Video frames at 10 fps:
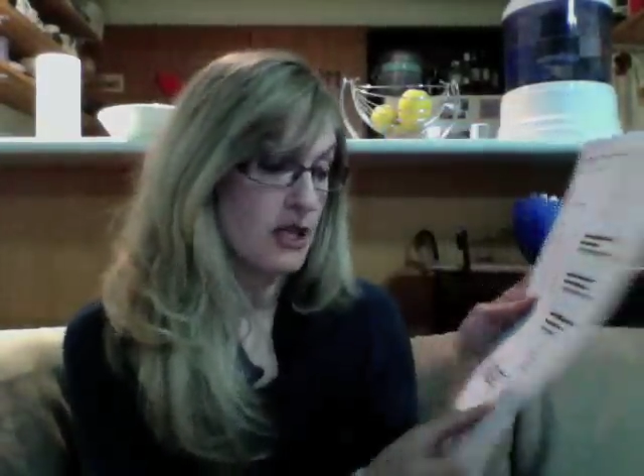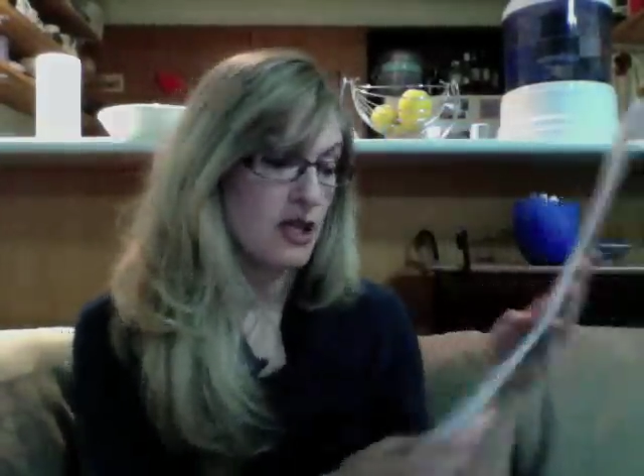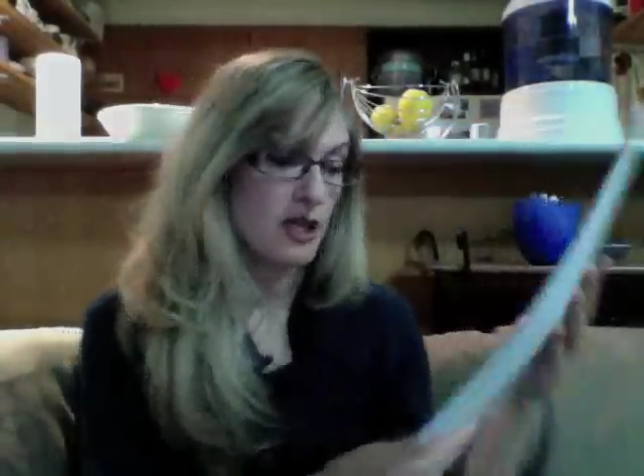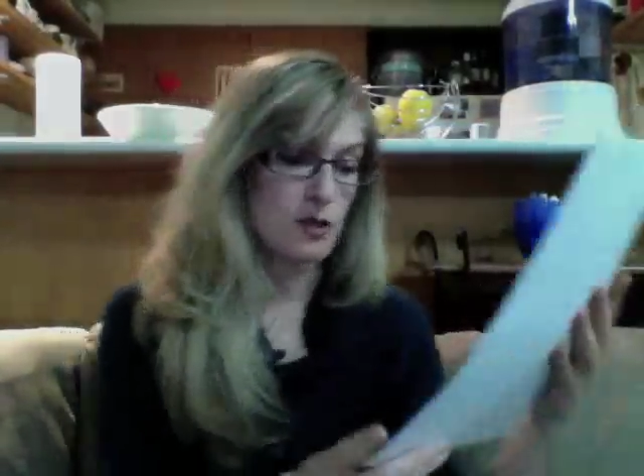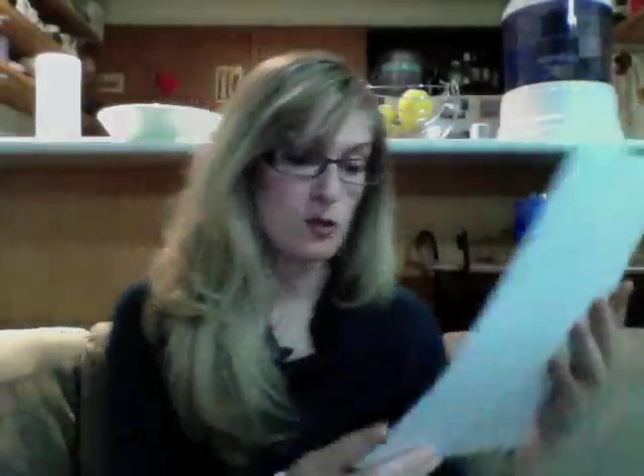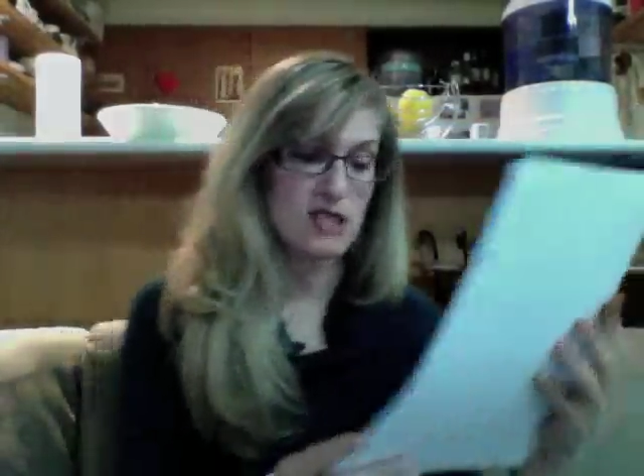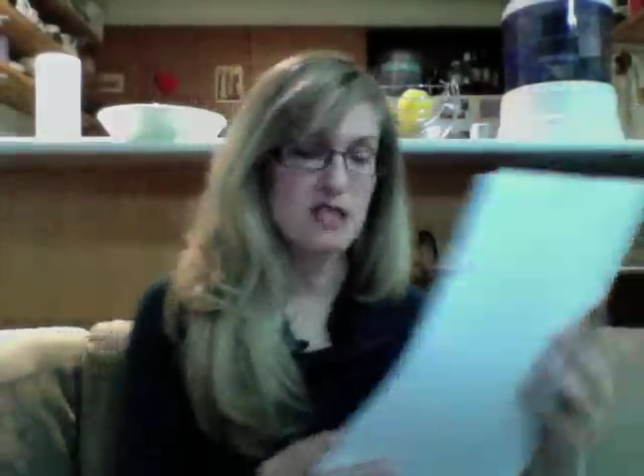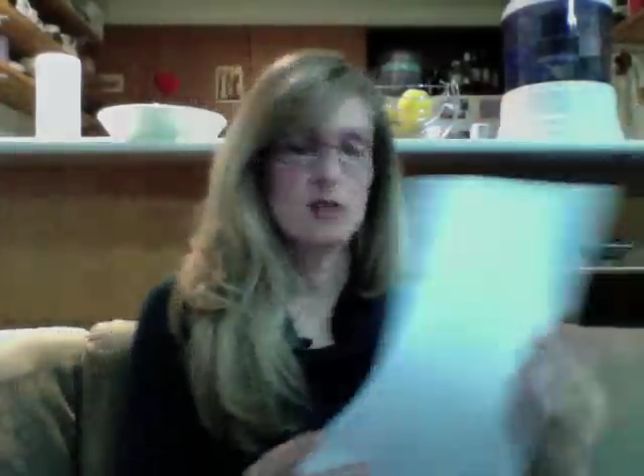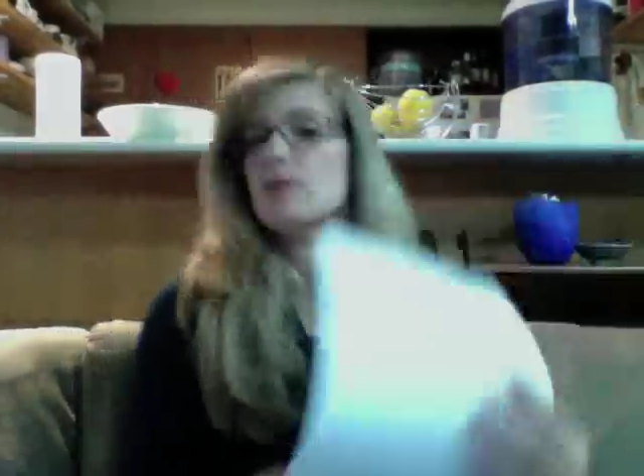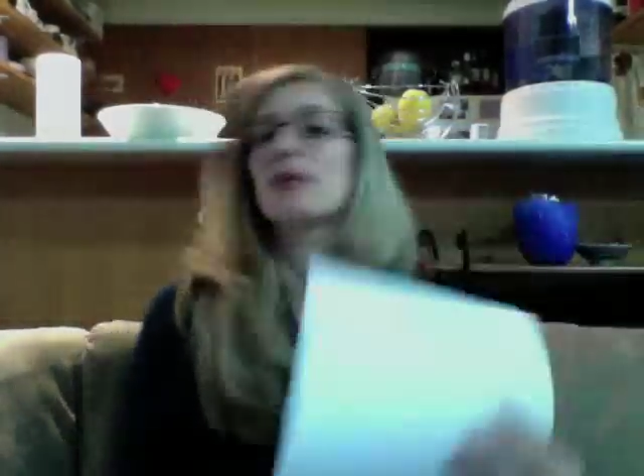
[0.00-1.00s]
And the reason it
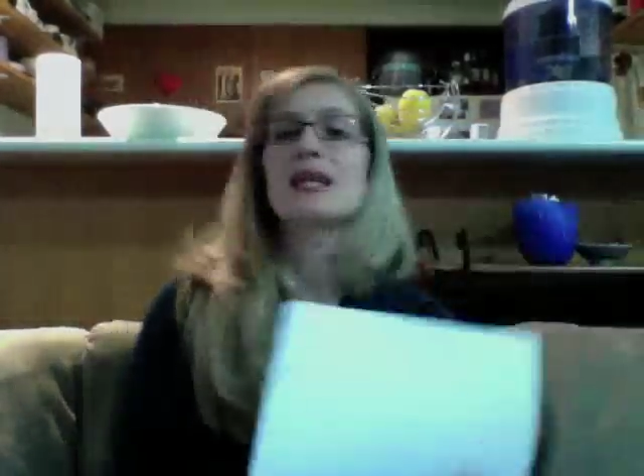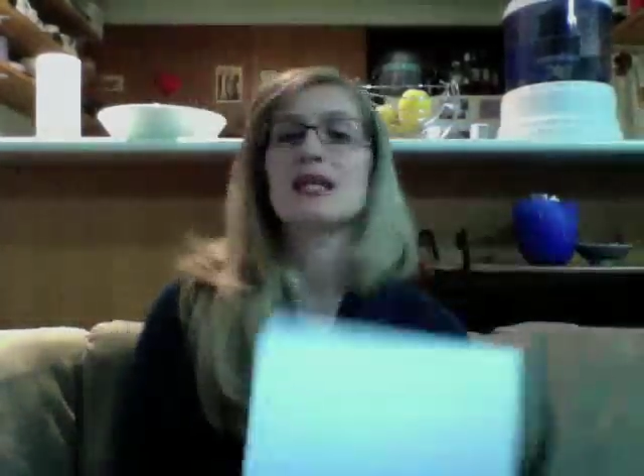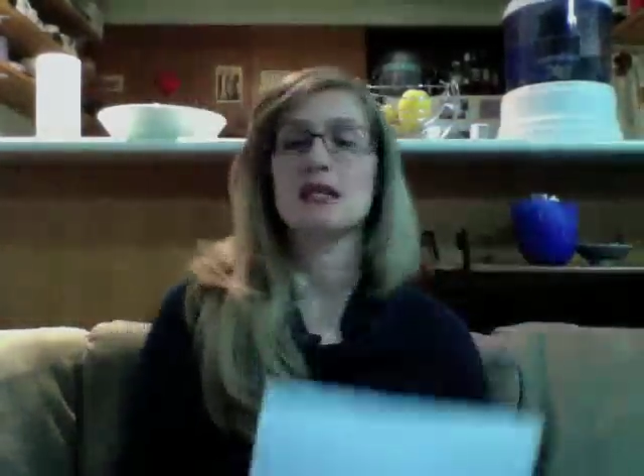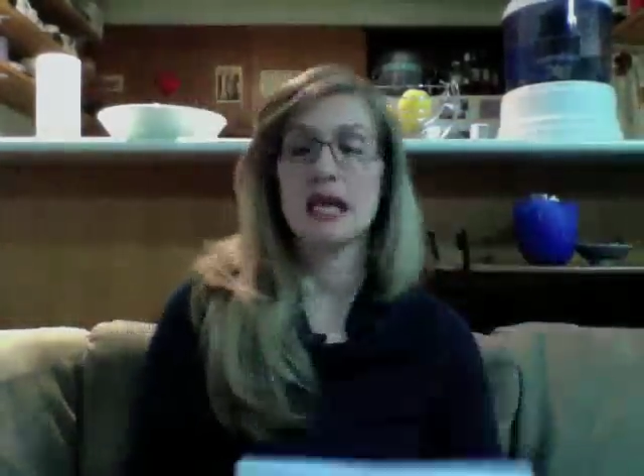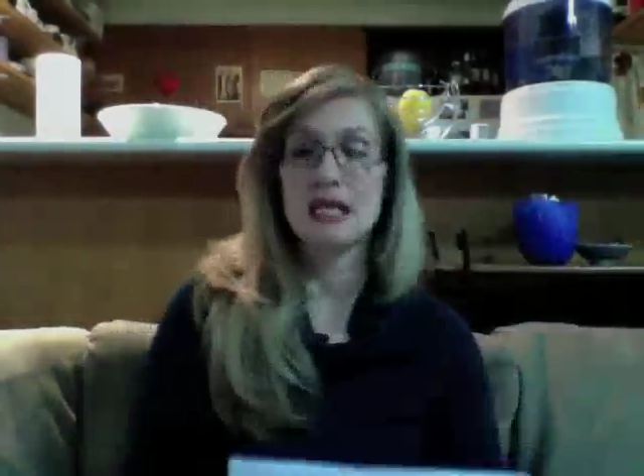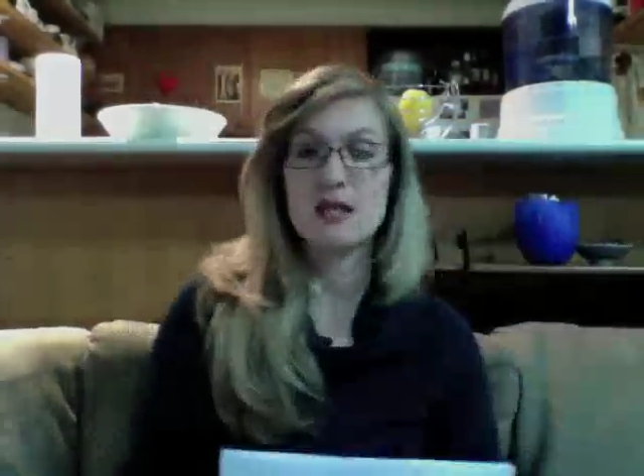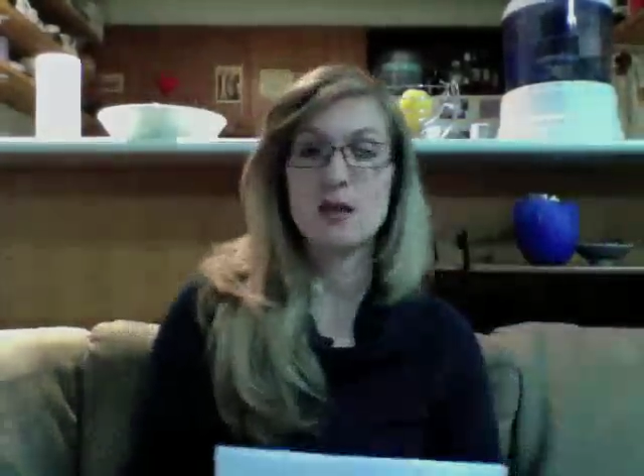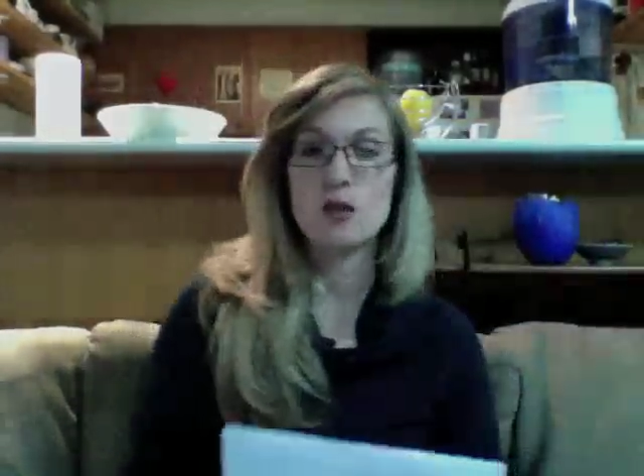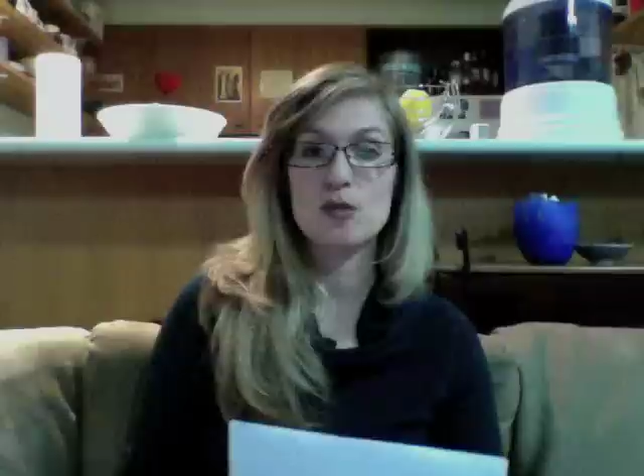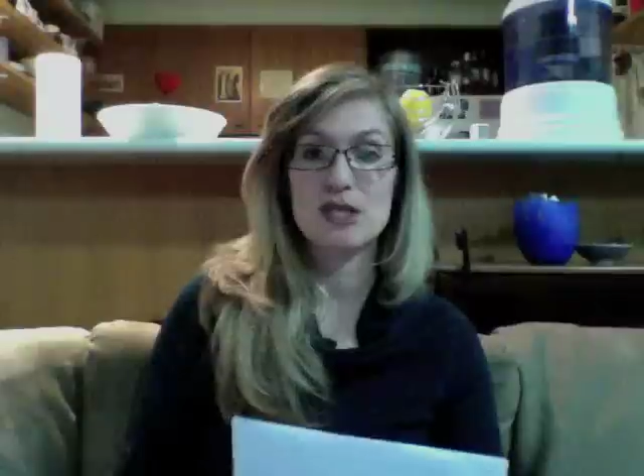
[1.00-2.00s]
was a bit less than
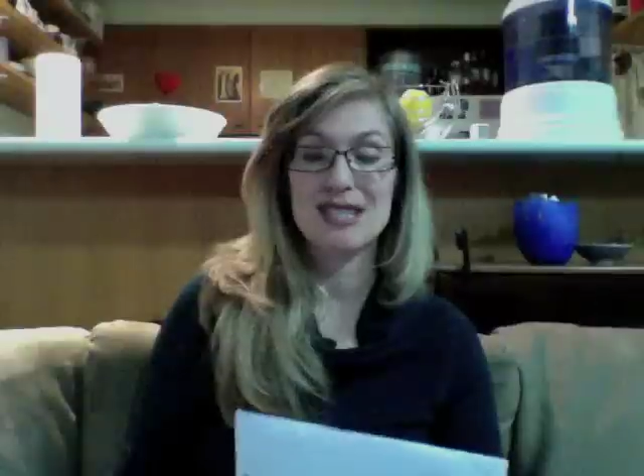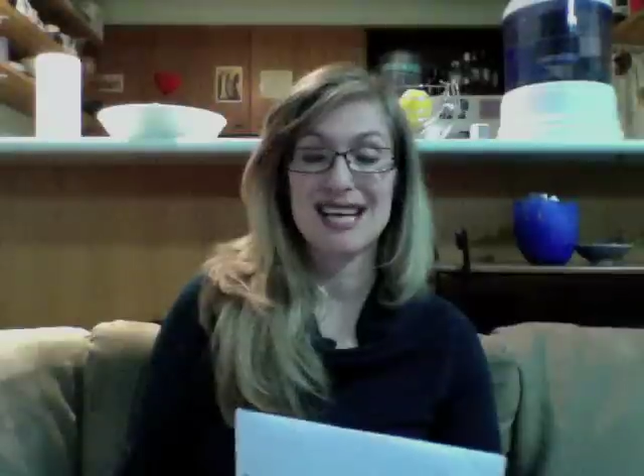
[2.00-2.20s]
excellent was because,